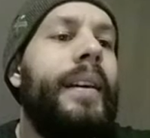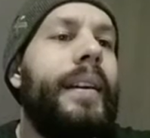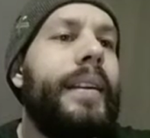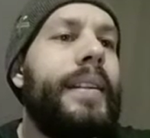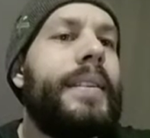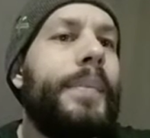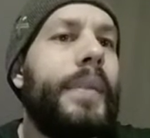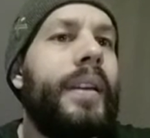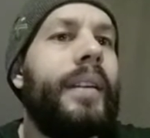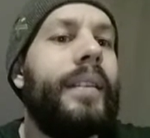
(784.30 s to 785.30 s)
gets him
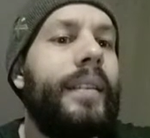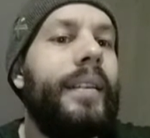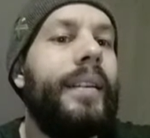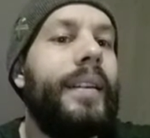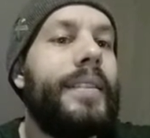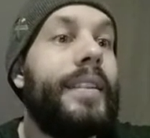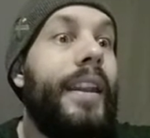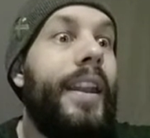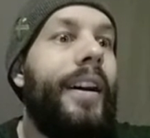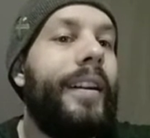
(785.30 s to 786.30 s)
to
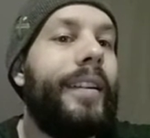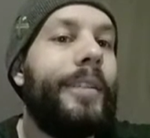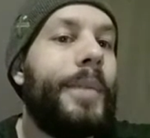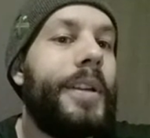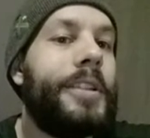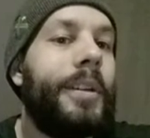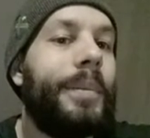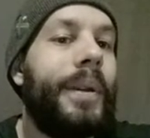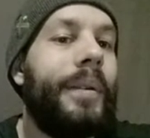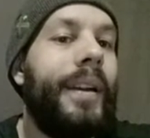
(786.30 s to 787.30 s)
not give me a
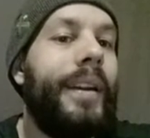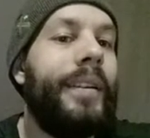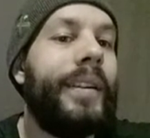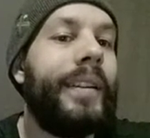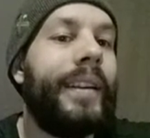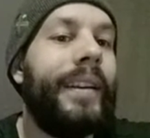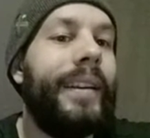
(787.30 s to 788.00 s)
checkmate, right? Or like,